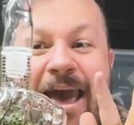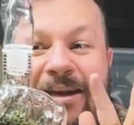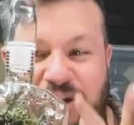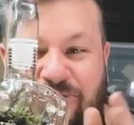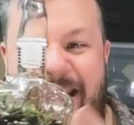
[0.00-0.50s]

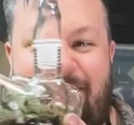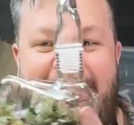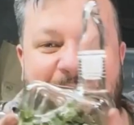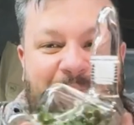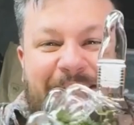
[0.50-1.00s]

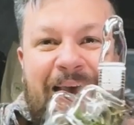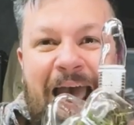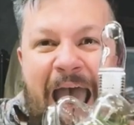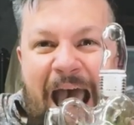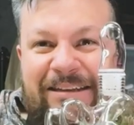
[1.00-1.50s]
terrariums.
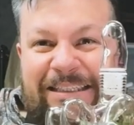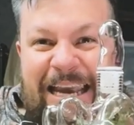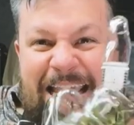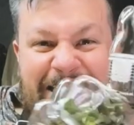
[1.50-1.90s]
How sick is